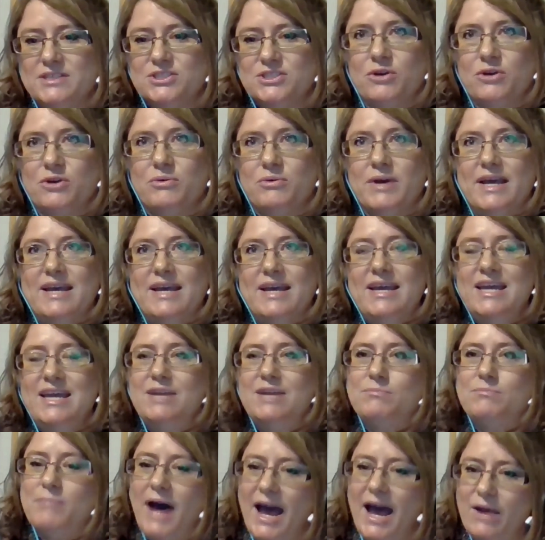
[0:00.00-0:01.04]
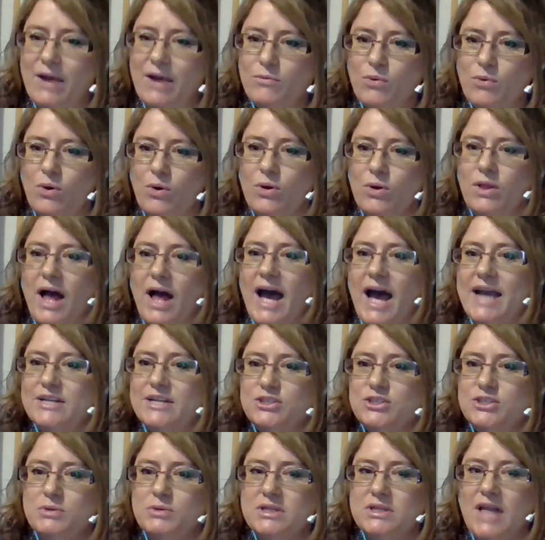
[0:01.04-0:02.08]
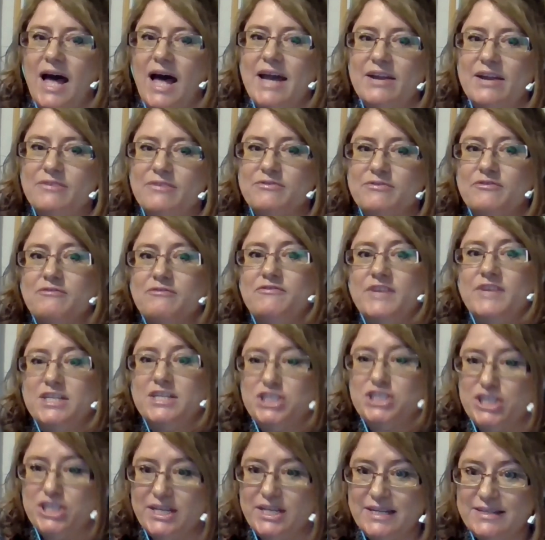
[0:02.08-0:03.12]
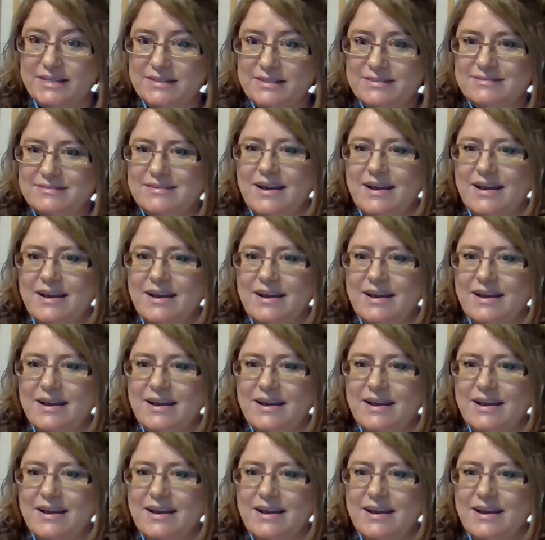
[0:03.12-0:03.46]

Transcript: So in my role, I do a lot of vision,